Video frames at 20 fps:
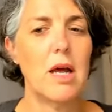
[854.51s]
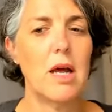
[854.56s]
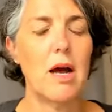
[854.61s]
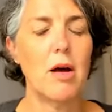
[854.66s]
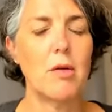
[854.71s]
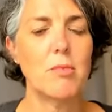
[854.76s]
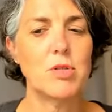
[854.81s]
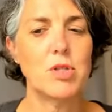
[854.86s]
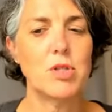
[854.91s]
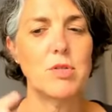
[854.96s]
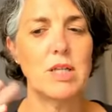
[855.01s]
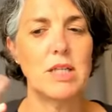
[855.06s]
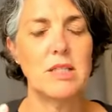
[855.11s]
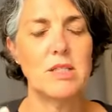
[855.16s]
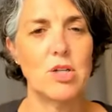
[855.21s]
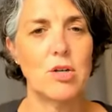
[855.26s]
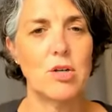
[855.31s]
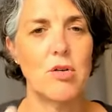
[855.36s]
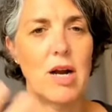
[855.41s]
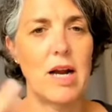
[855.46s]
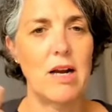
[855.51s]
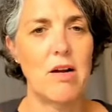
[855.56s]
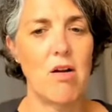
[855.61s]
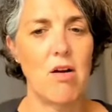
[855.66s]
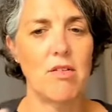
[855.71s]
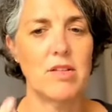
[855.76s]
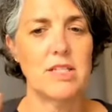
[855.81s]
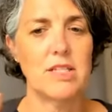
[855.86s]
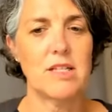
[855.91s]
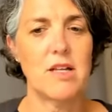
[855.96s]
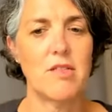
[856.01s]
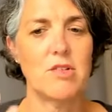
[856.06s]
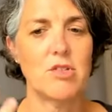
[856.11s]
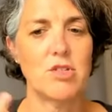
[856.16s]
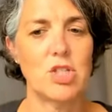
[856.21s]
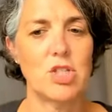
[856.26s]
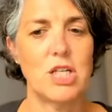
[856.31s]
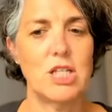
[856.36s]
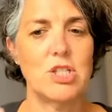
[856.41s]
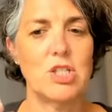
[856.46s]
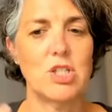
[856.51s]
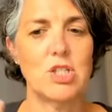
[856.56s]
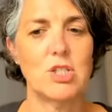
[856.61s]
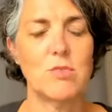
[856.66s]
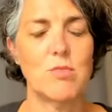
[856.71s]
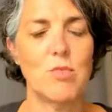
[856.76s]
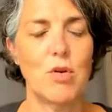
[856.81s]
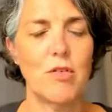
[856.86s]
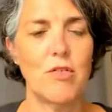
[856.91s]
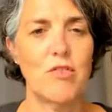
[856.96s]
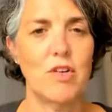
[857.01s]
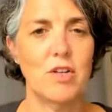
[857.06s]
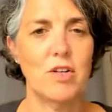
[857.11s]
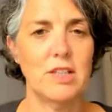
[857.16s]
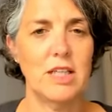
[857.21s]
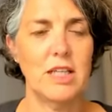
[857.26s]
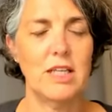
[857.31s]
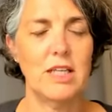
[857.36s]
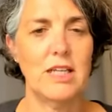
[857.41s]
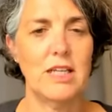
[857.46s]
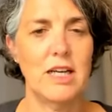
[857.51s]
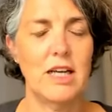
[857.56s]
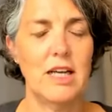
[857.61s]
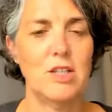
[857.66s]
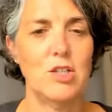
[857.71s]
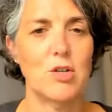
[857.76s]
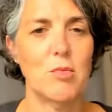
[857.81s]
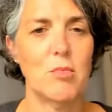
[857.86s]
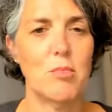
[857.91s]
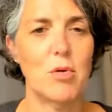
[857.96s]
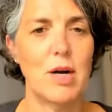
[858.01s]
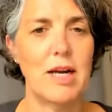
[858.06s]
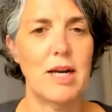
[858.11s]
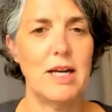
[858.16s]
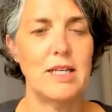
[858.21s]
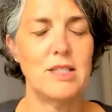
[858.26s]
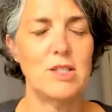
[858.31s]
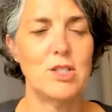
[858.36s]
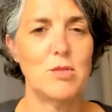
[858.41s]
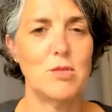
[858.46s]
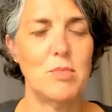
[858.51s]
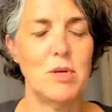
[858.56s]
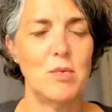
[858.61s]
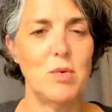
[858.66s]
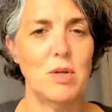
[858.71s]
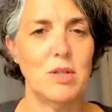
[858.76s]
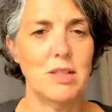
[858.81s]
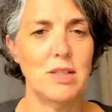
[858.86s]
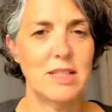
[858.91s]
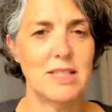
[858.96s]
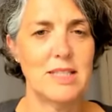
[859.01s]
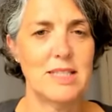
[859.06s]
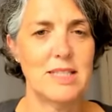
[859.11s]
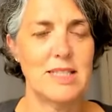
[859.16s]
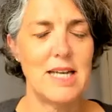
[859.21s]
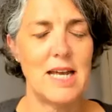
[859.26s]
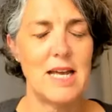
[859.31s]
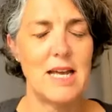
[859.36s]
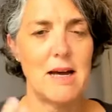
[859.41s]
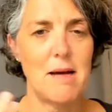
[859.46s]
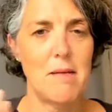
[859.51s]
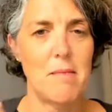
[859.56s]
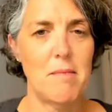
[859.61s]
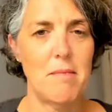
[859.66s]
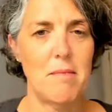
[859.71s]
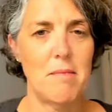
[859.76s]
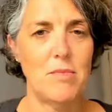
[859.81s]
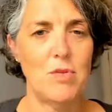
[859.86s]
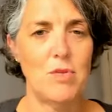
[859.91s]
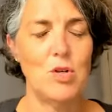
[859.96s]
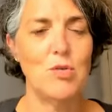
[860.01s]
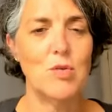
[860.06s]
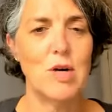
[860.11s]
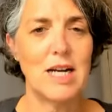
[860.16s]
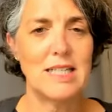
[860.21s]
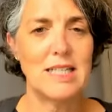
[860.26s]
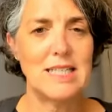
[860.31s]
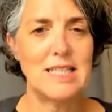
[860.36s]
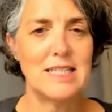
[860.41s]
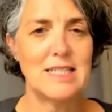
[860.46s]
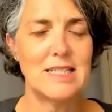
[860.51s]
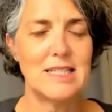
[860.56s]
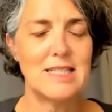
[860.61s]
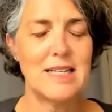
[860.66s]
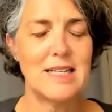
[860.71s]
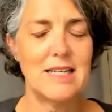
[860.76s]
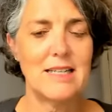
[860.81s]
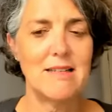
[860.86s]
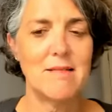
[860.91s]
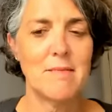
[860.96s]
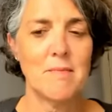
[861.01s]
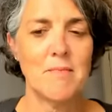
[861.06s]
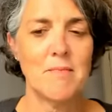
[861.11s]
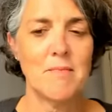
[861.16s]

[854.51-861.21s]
helps you integrate all these other changes more fully, and your brain to be willing to take up new ideas and